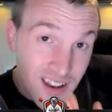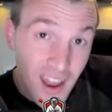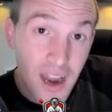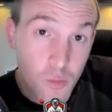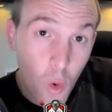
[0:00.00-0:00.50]

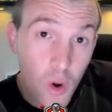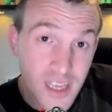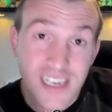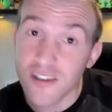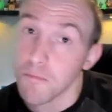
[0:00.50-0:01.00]
Clan War
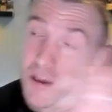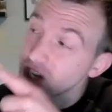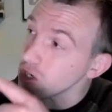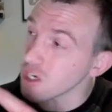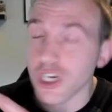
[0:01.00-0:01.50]
Leagues,
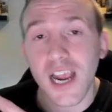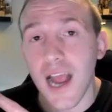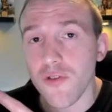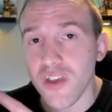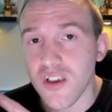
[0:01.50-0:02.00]
be sure to
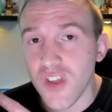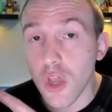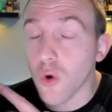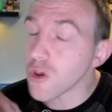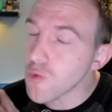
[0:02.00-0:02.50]
check out this
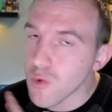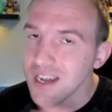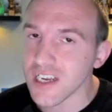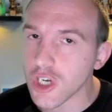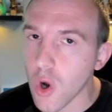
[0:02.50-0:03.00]
video. You
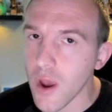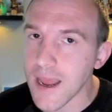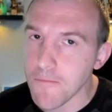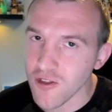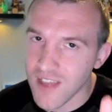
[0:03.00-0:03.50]
will
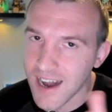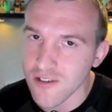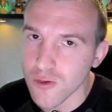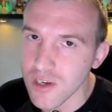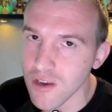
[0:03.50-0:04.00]
enjoy it, but that
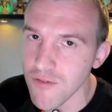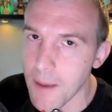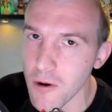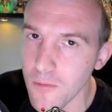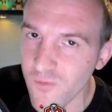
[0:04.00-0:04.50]
is going to
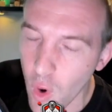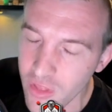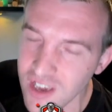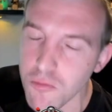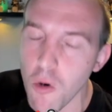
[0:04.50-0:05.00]
wrap it up
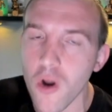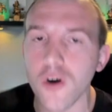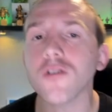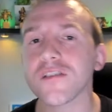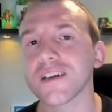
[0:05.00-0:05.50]
for this
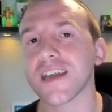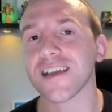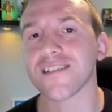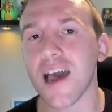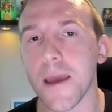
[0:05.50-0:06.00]
one. Until
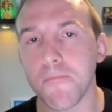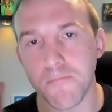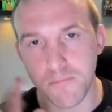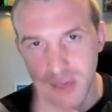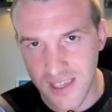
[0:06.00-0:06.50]
next
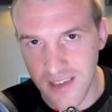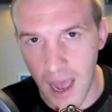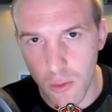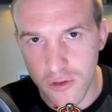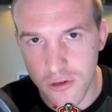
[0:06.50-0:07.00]
time, peace
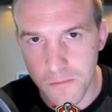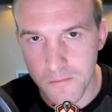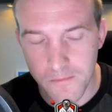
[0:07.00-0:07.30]
out.